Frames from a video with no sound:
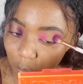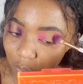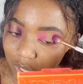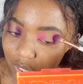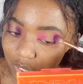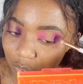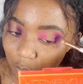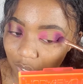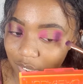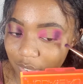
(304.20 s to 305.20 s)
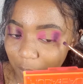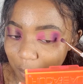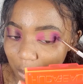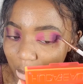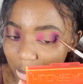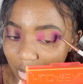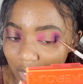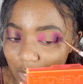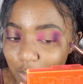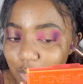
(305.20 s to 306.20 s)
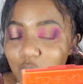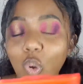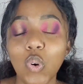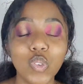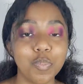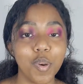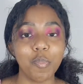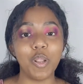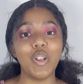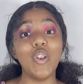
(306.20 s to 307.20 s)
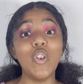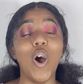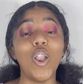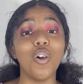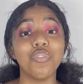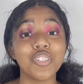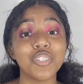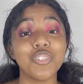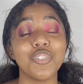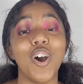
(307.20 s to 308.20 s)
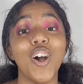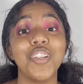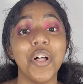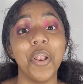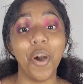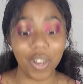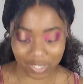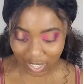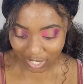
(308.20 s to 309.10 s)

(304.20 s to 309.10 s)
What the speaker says: what he did was he used his own sperm on a lot of children, on a lot,